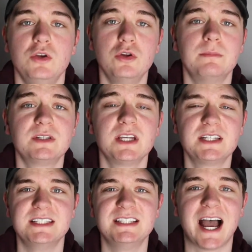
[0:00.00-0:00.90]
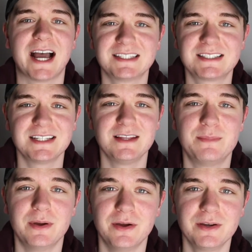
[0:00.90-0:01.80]
Number 6 is Anthony
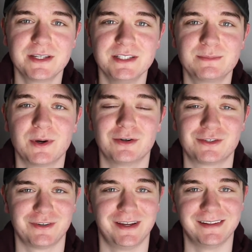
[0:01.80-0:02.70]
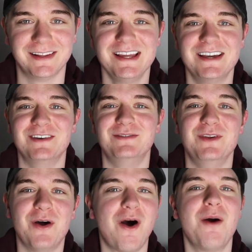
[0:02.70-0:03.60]
Perkins' portrayal of
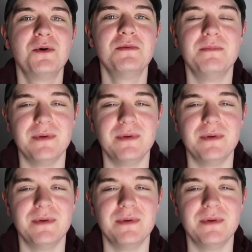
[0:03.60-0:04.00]
Norman